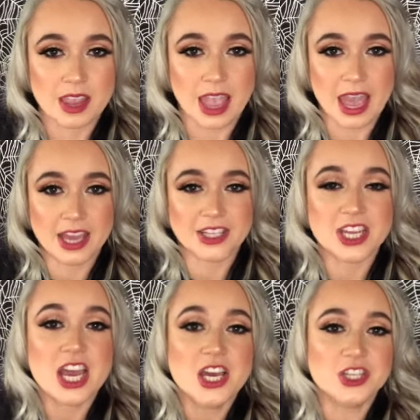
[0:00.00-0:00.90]
and
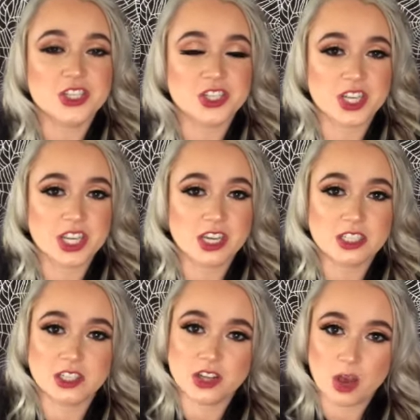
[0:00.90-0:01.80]
she
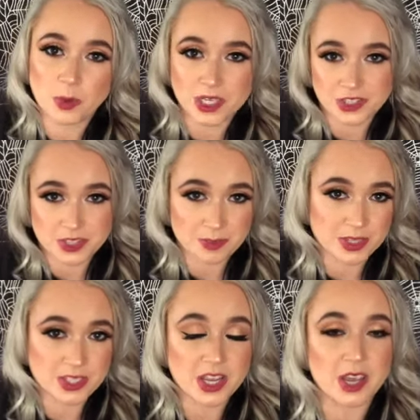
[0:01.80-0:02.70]
did not want to
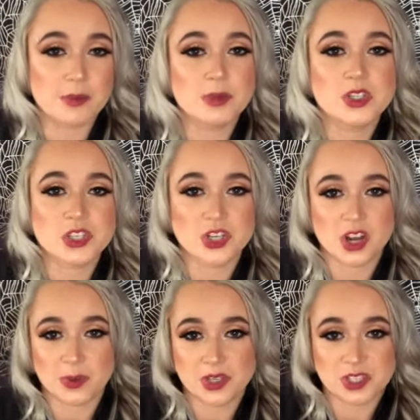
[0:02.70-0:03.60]
submit to him. She did
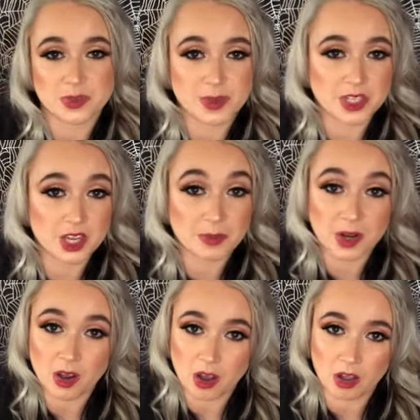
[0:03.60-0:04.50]
not want to submit to him at
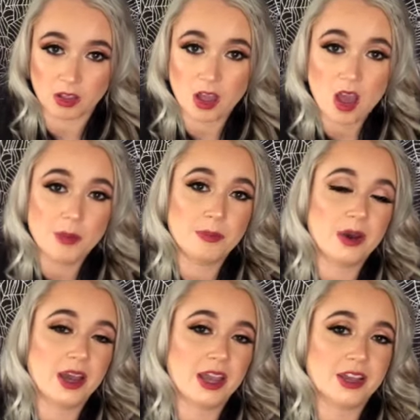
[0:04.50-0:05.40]
all.
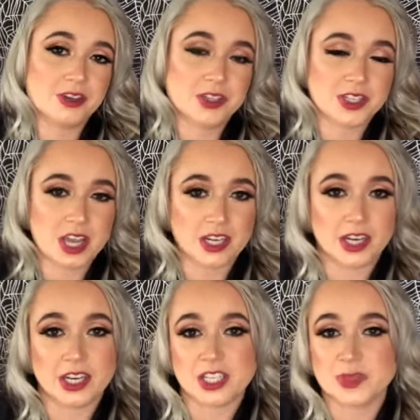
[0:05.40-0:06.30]
My understanding
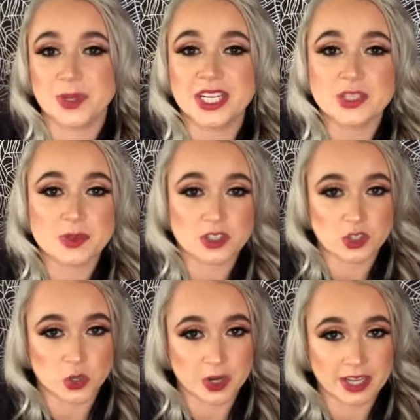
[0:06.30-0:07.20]
and experience with the
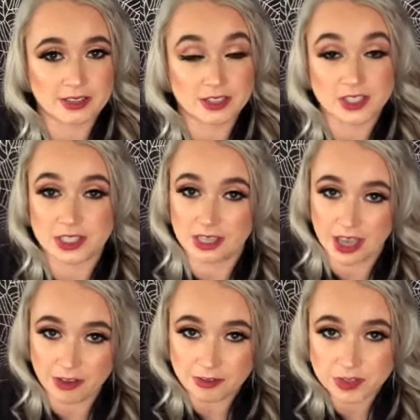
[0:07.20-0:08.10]
story is that she
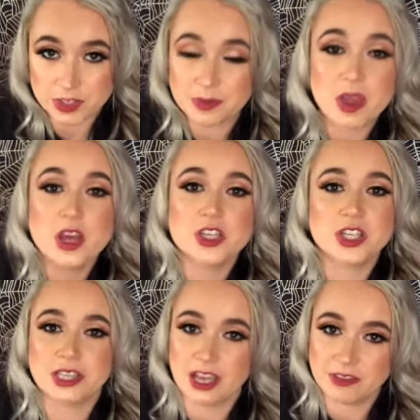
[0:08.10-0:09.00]
left.
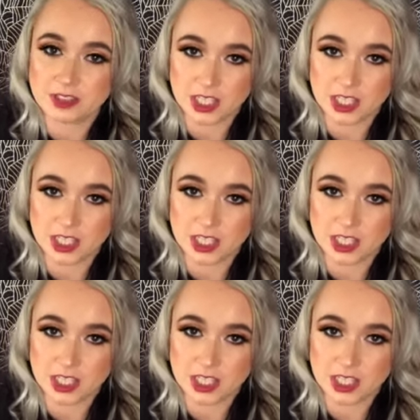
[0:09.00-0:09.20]
She left